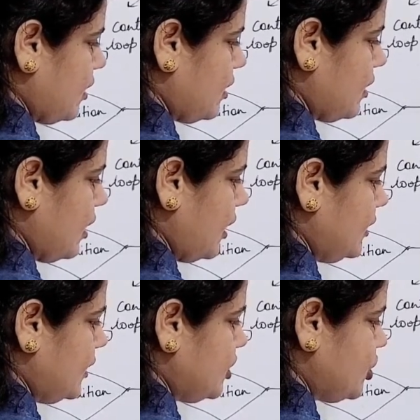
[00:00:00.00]

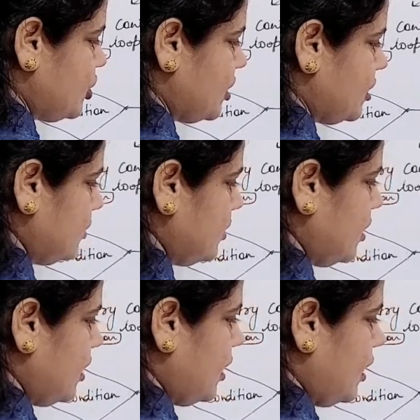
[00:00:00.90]
condition.
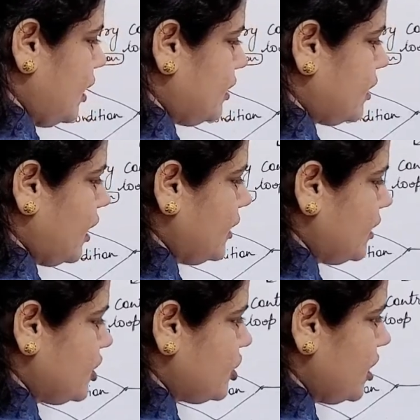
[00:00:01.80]
In
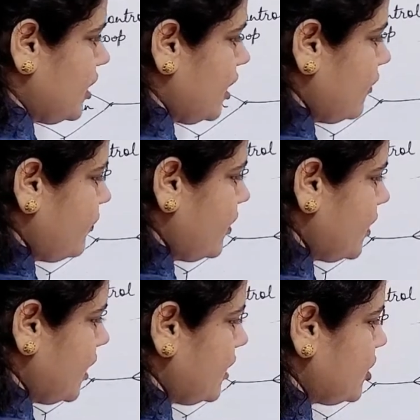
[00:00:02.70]
condition, if the
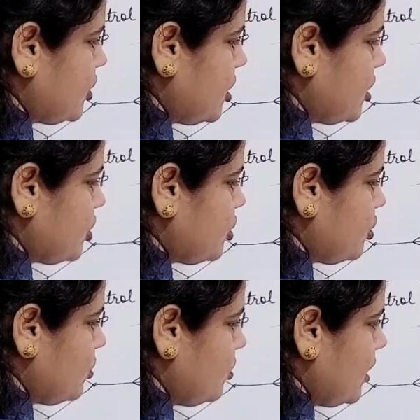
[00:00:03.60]
condition is
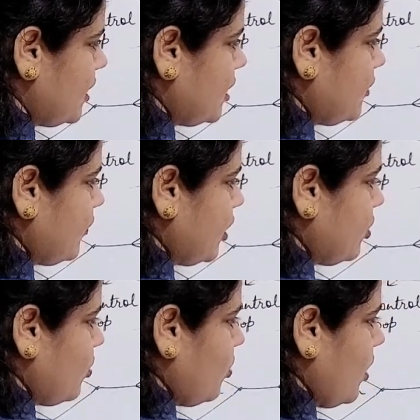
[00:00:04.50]
true, then it will
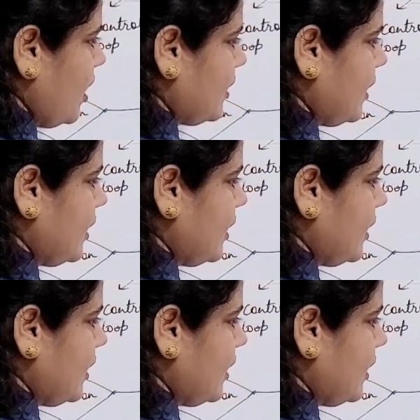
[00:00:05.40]
go again